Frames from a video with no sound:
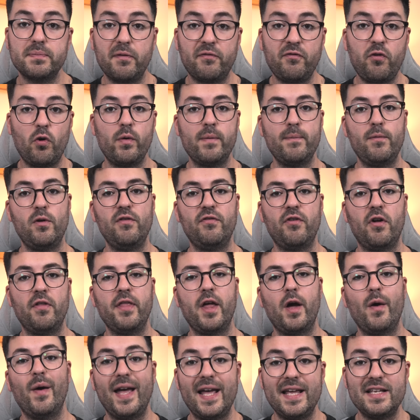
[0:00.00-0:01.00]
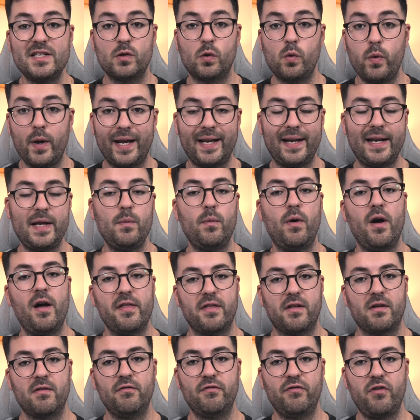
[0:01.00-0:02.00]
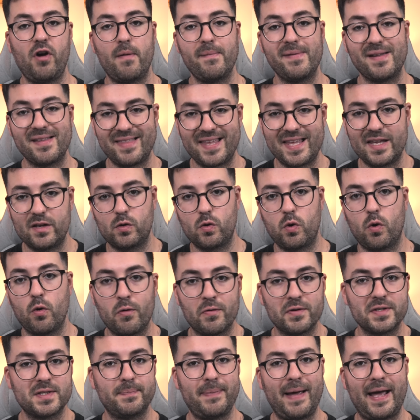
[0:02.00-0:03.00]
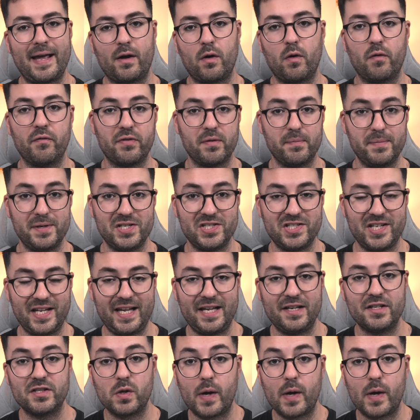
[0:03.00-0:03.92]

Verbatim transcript: before we move on though, it is quickly worth confirming the core spec of the machine.